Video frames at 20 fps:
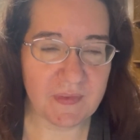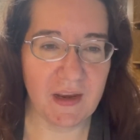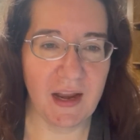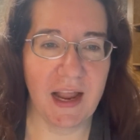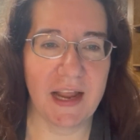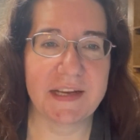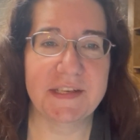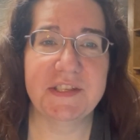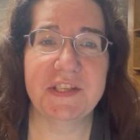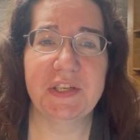
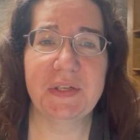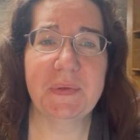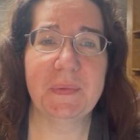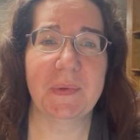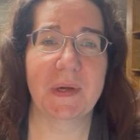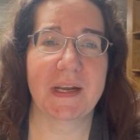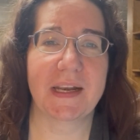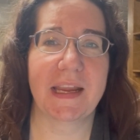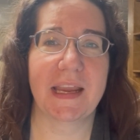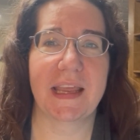I do
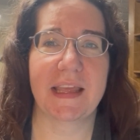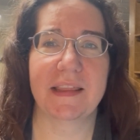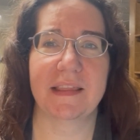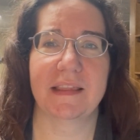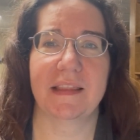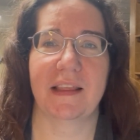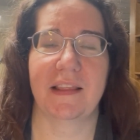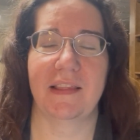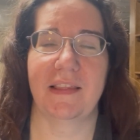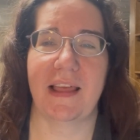want to get
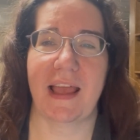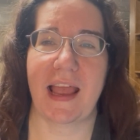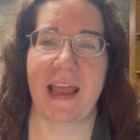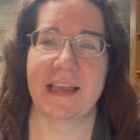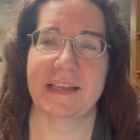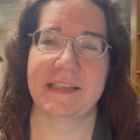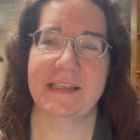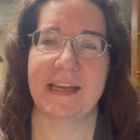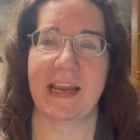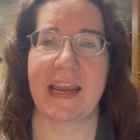the
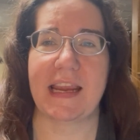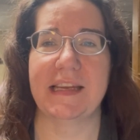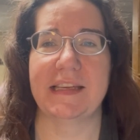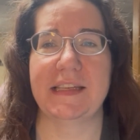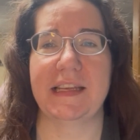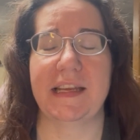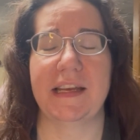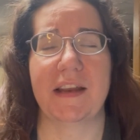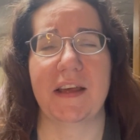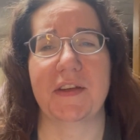last
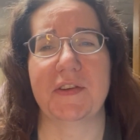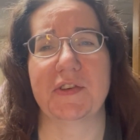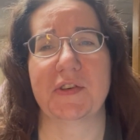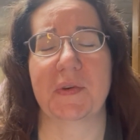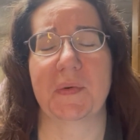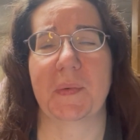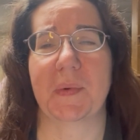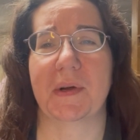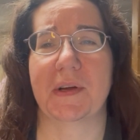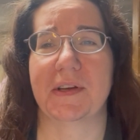
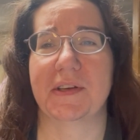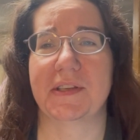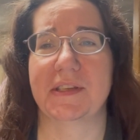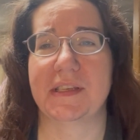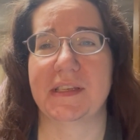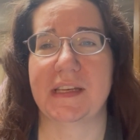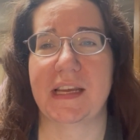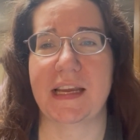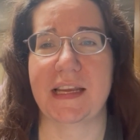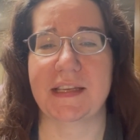1,800
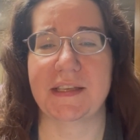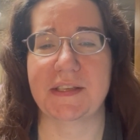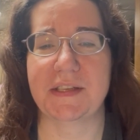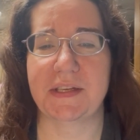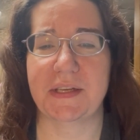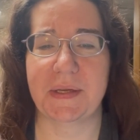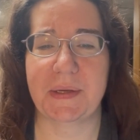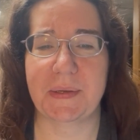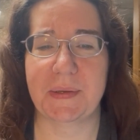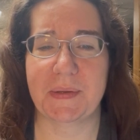words
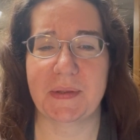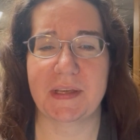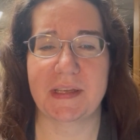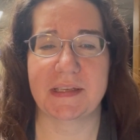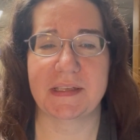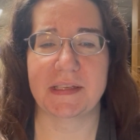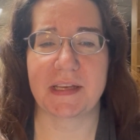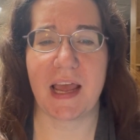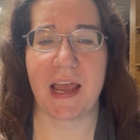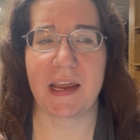into
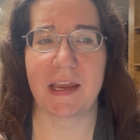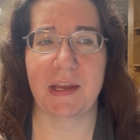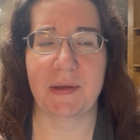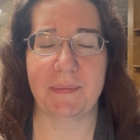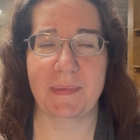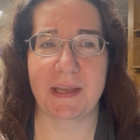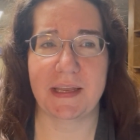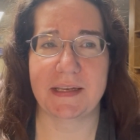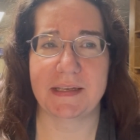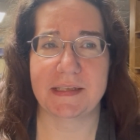this
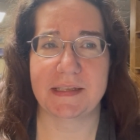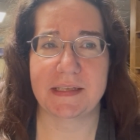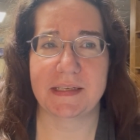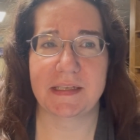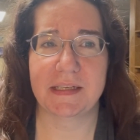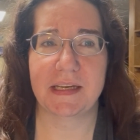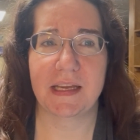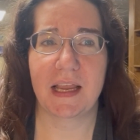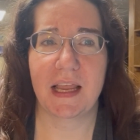document.